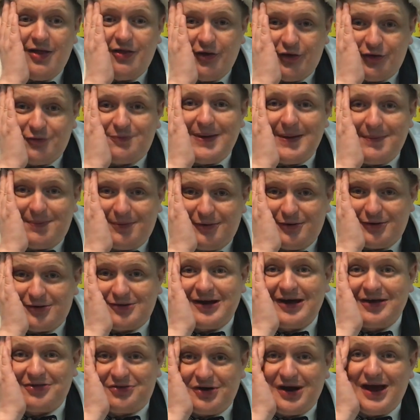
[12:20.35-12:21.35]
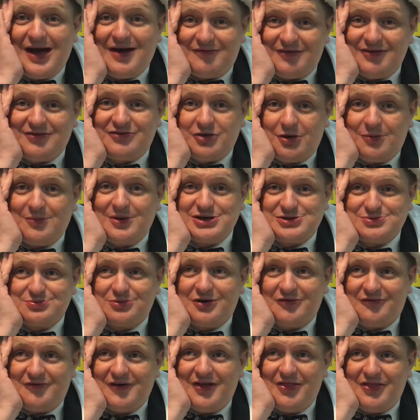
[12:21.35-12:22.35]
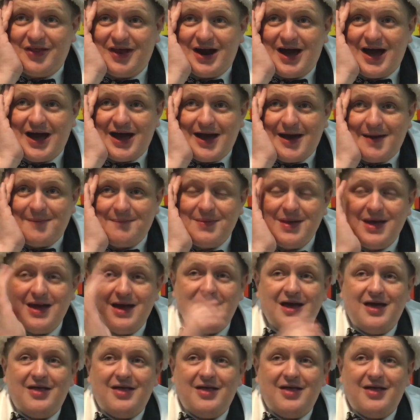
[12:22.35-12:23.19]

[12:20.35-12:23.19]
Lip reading: Those people look like they're having so much more fun than I am.